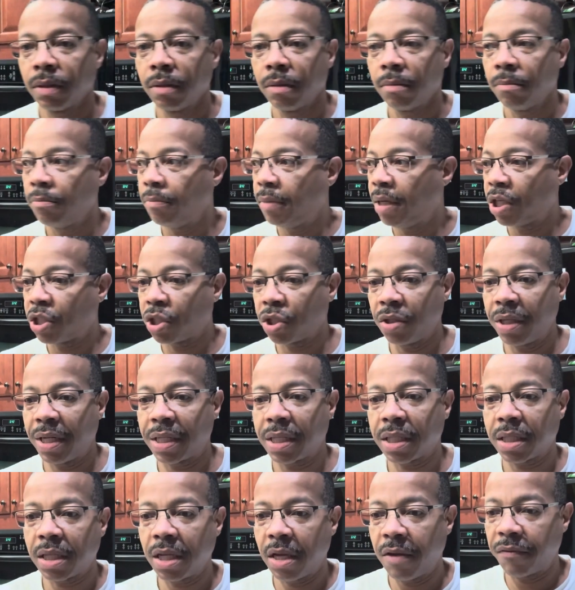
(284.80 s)
make sure that
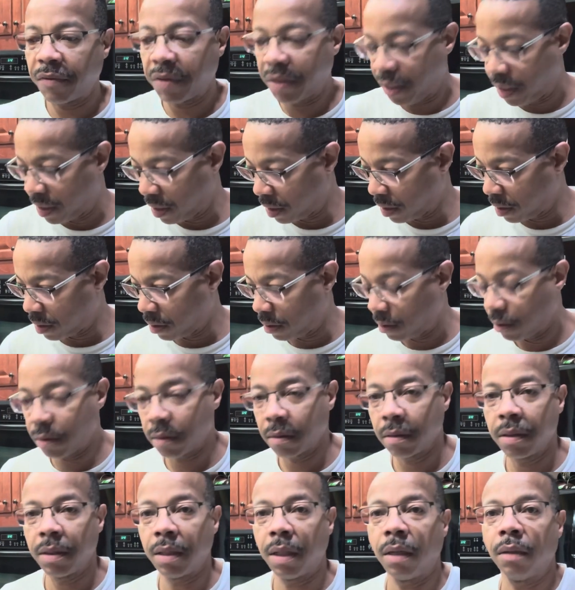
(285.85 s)
stuff gets,
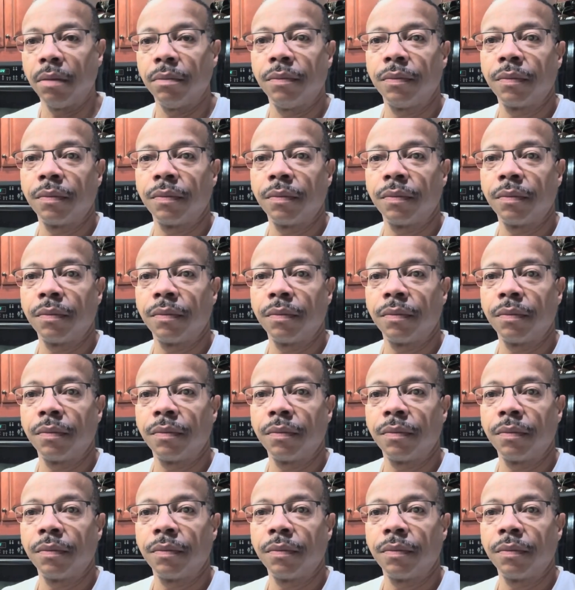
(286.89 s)
you know,